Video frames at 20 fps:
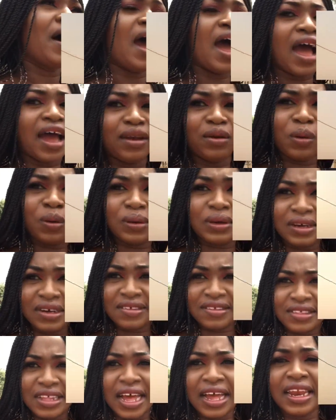I don't
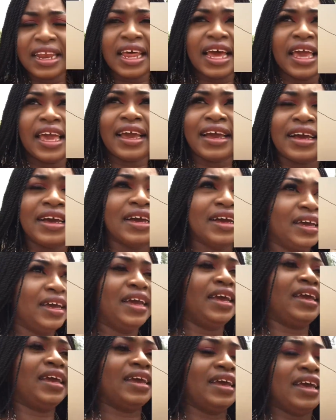understand. Like,
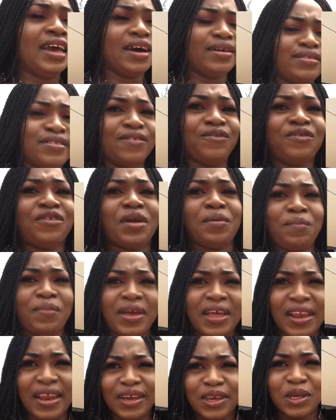hey, House of Rep
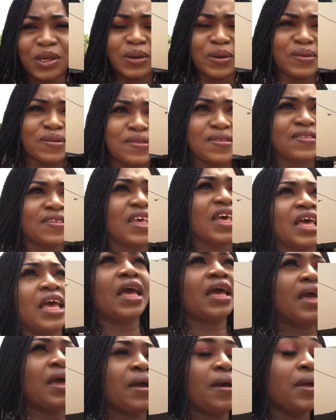elections,
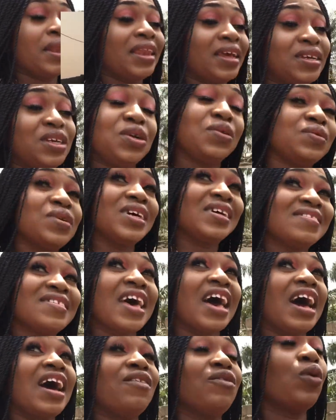Nigerians
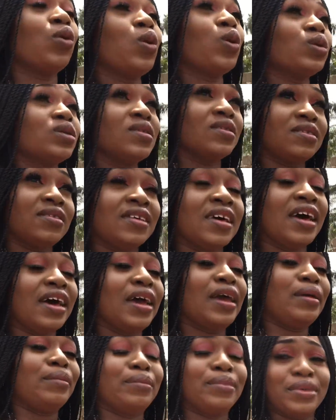have all the
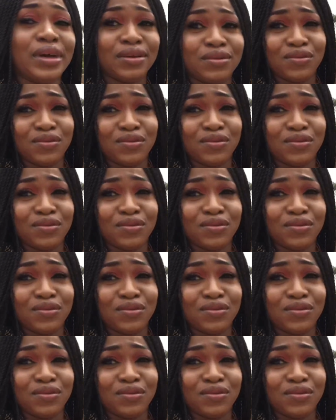time and